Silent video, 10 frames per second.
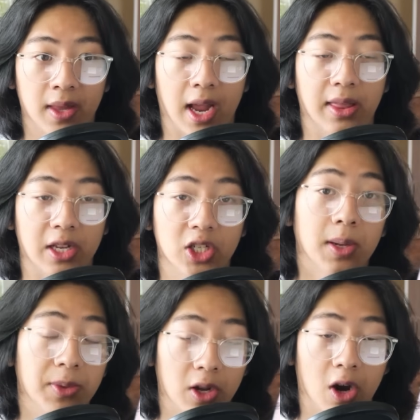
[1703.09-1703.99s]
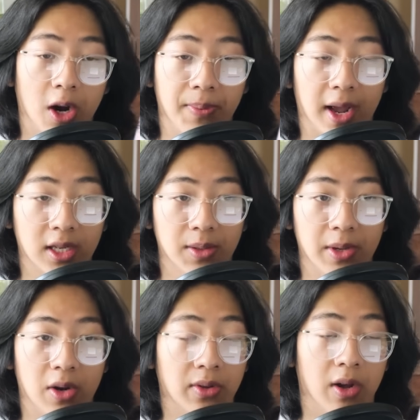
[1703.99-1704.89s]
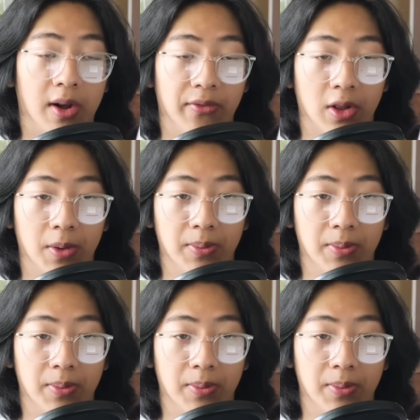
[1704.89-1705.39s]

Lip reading: and they shipped the card back to me, or the envelope,